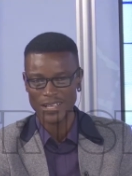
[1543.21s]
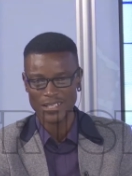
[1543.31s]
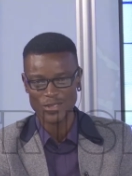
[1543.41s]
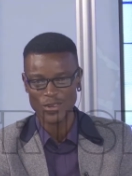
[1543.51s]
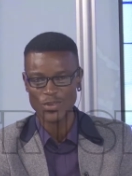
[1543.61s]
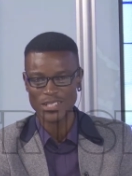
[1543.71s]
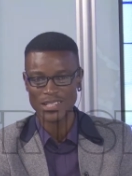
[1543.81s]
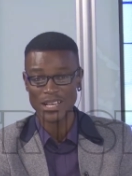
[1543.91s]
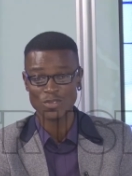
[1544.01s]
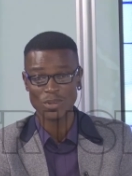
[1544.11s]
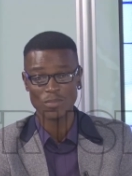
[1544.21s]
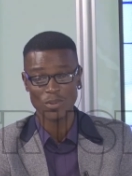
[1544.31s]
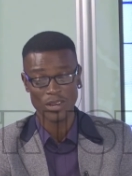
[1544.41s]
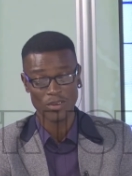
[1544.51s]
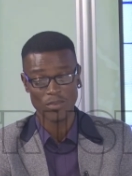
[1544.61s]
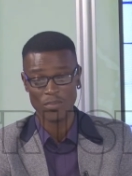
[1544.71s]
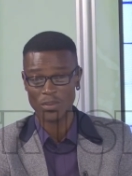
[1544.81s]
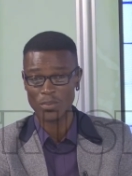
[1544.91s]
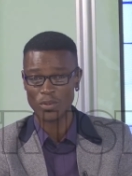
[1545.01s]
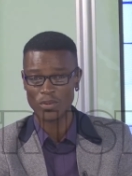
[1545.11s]
It's always there to employ a lot of
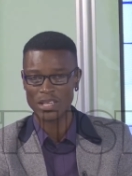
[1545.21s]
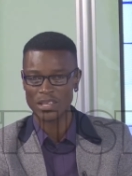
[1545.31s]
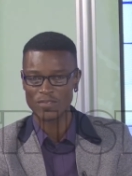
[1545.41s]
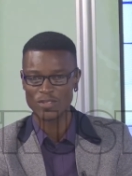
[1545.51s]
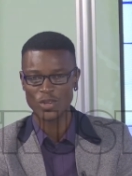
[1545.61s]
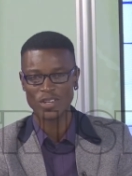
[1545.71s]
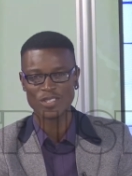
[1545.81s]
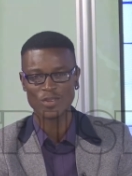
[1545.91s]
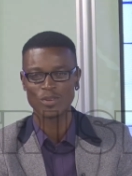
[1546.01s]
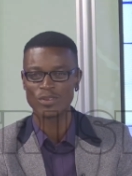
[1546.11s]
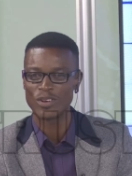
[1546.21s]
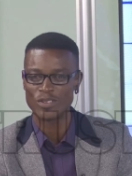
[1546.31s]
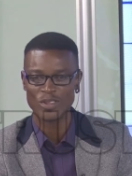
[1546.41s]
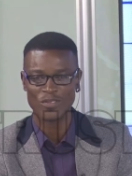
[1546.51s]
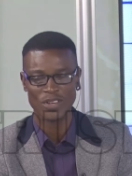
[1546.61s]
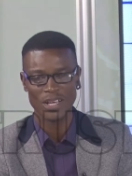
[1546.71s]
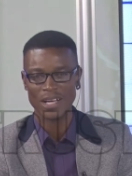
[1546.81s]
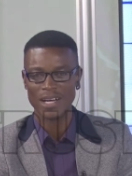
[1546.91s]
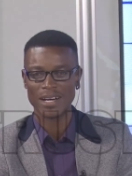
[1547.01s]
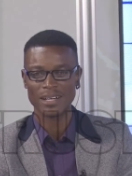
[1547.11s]
people, give joy to lots of
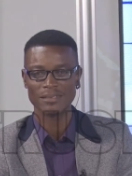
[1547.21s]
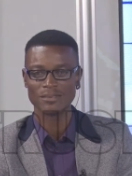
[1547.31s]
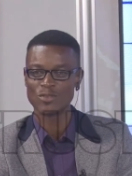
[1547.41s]
uh,